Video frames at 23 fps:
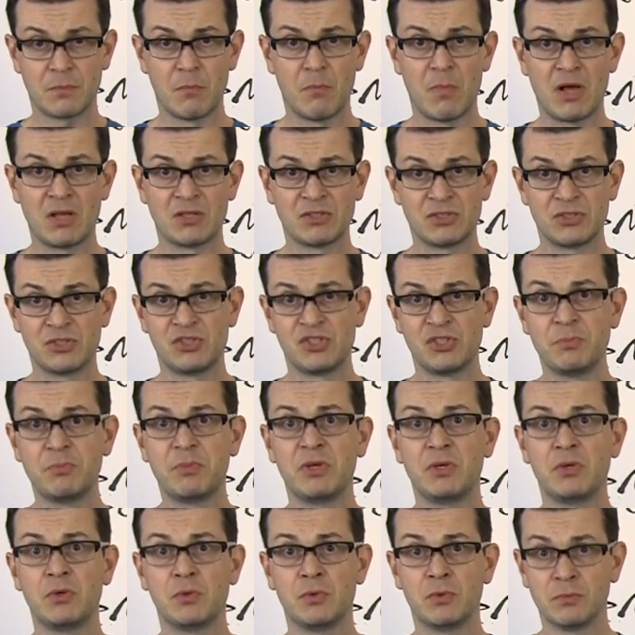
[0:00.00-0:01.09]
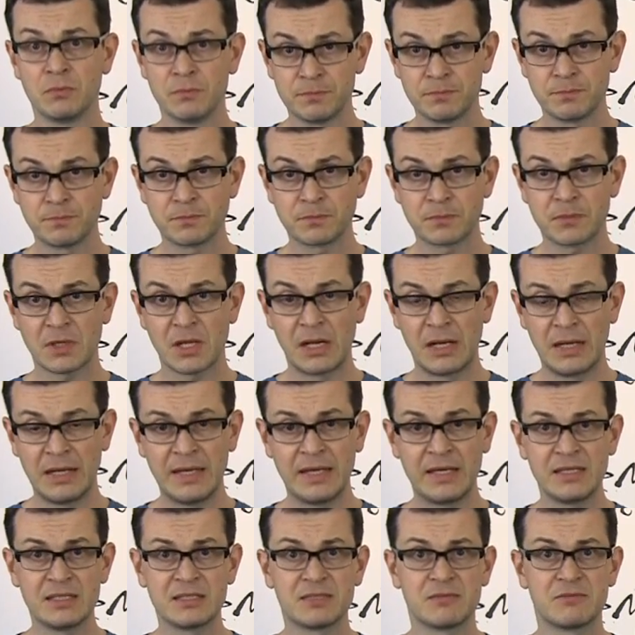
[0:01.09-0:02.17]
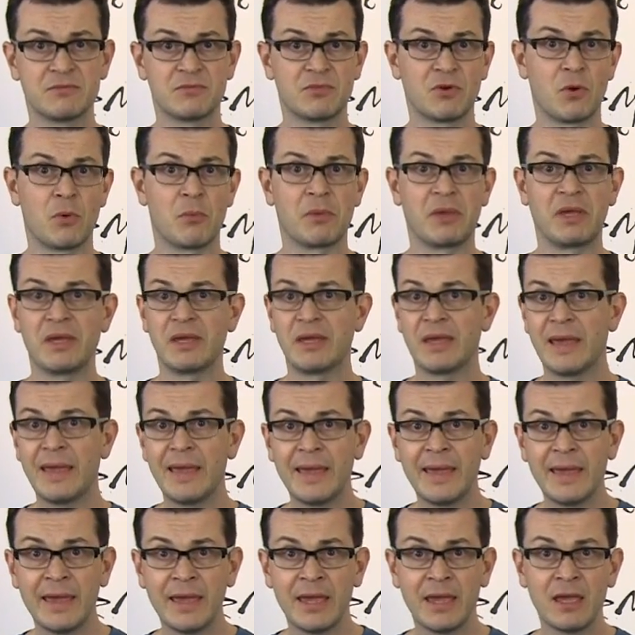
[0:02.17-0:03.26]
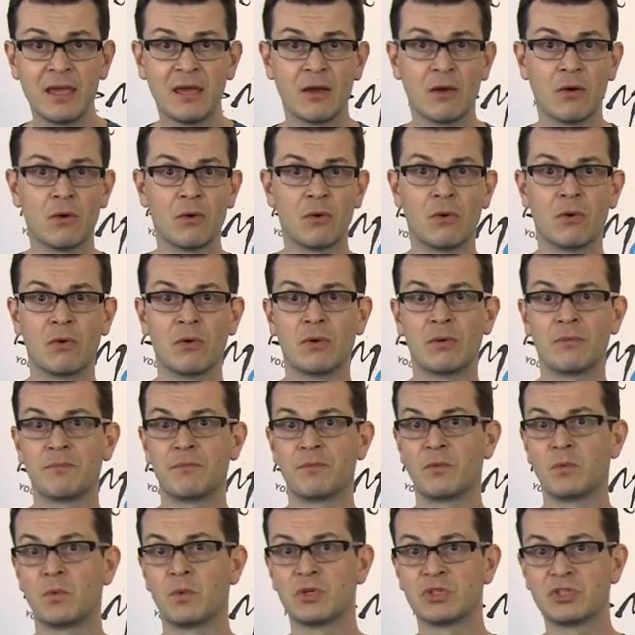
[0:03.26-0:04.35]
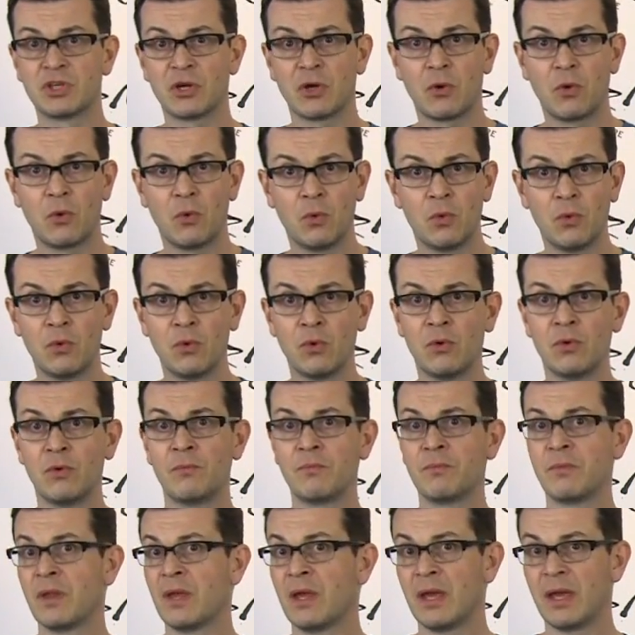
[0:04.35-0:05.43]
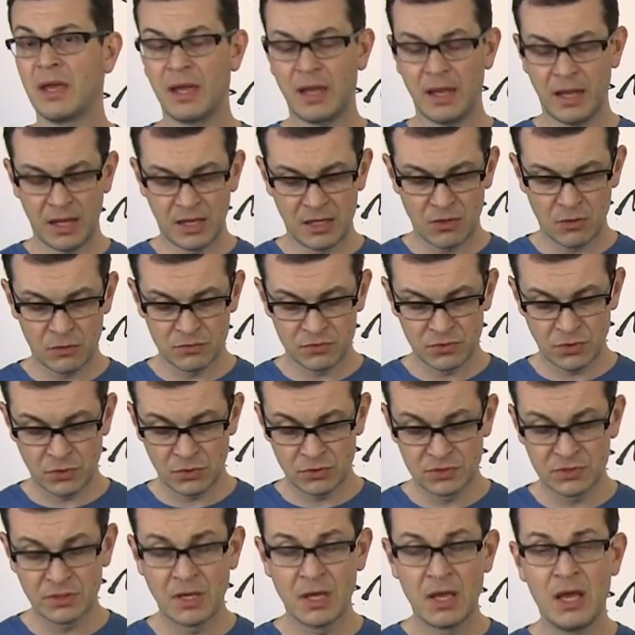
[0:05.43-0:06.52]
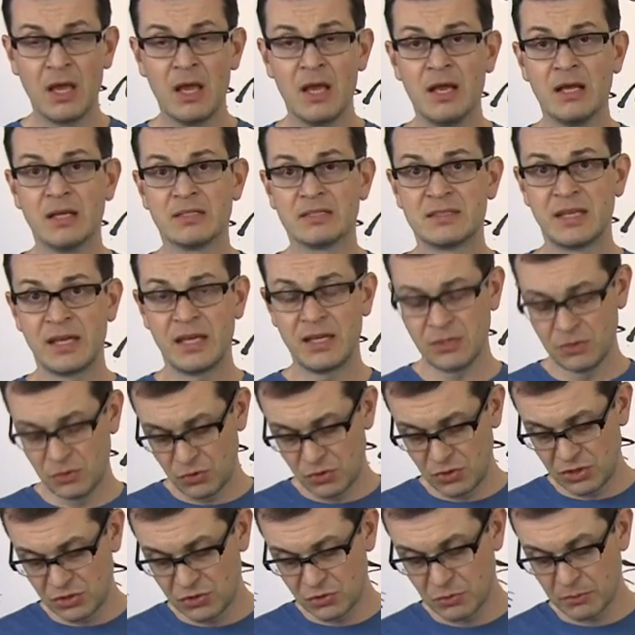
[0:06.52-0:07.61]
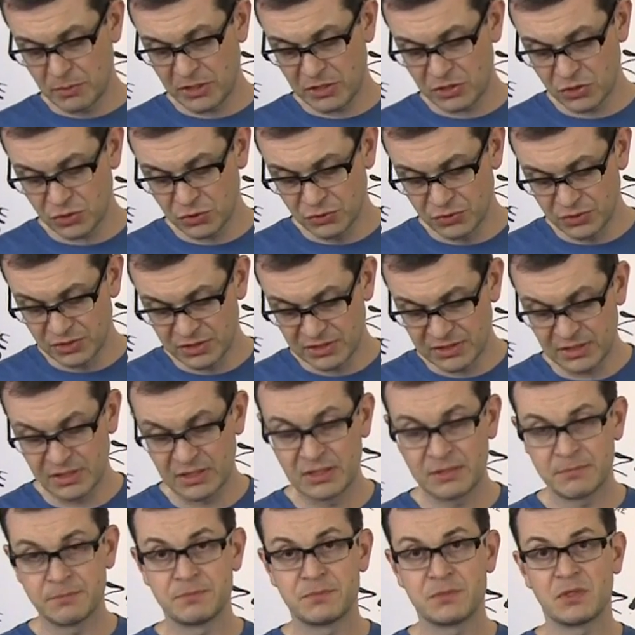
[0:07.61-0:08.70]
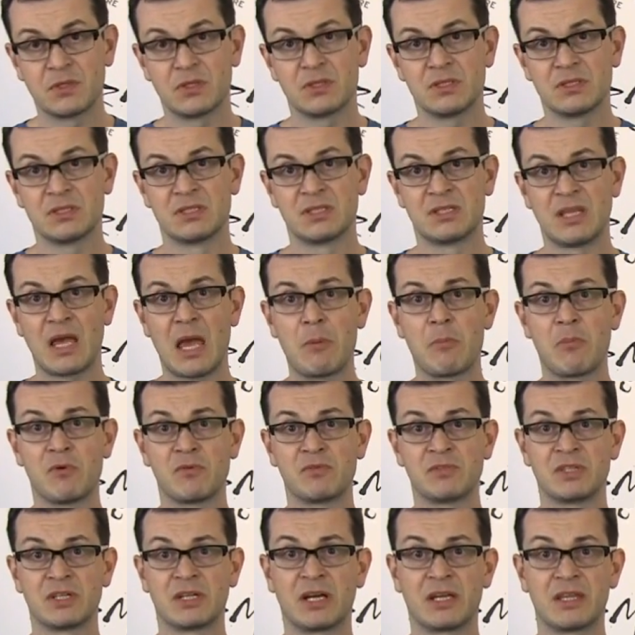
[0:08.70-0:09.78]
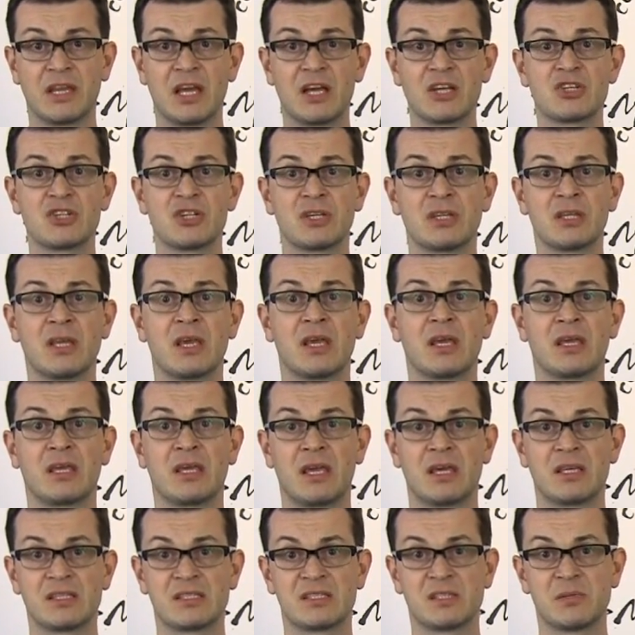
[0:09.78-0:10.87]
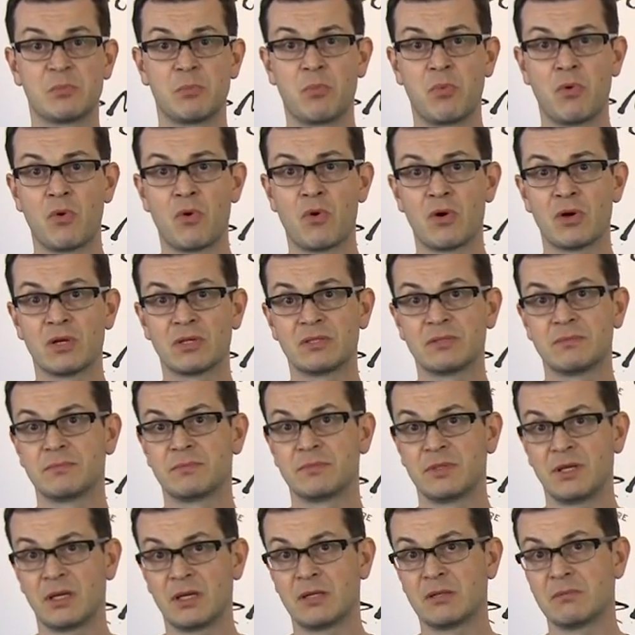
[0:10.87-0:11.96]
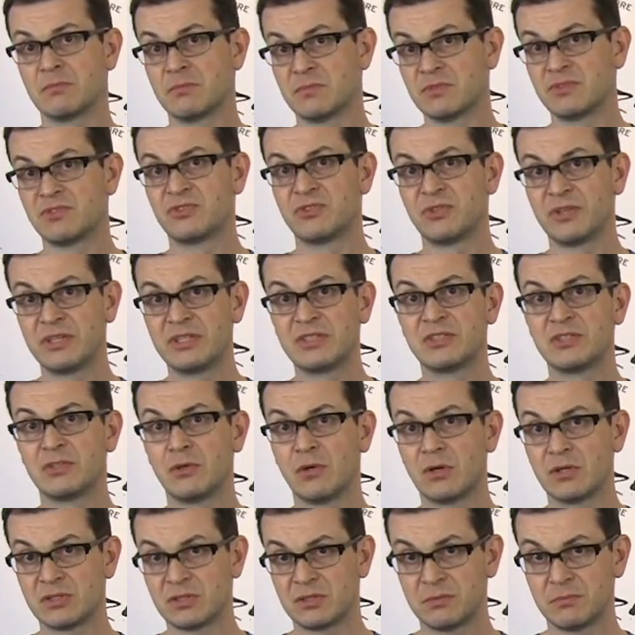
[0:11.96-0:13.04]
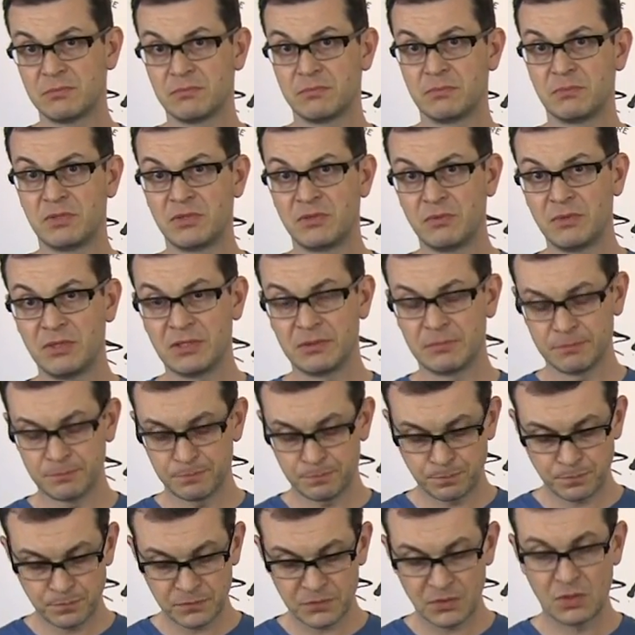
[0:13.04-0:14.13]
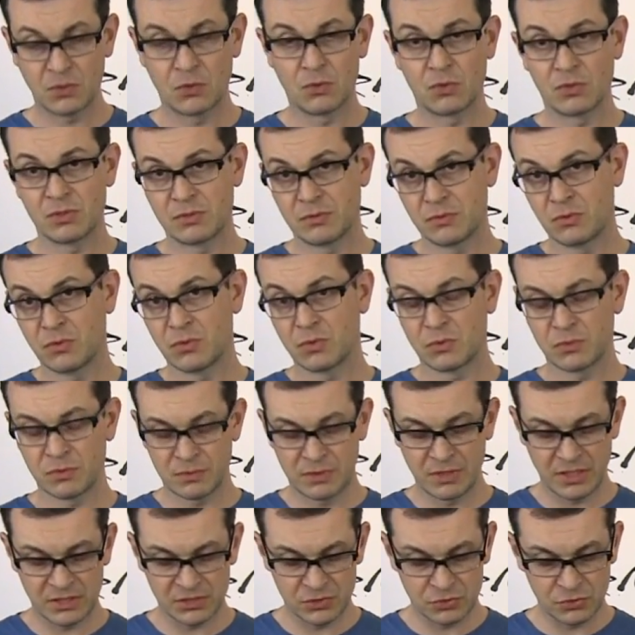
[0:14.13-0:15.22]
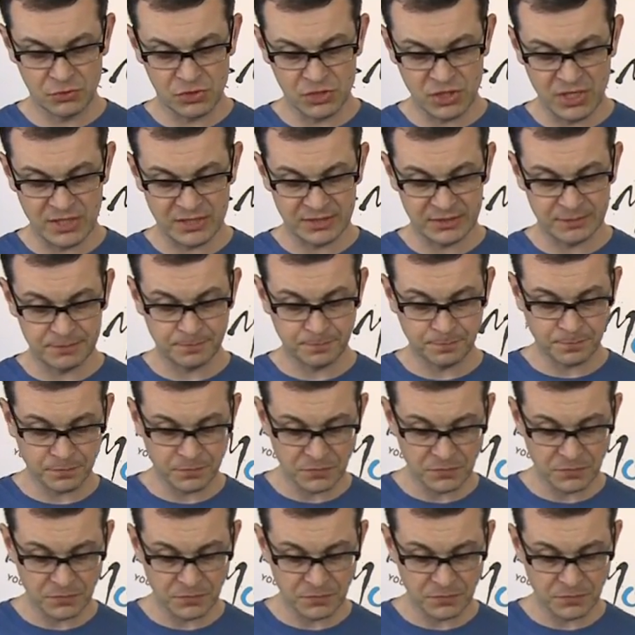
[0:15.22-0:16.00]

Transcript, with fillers: multi-GPU links from EK or water cool, any of those, then you need to make sure that the type of the connection can support like three slots between, not, not next to each other.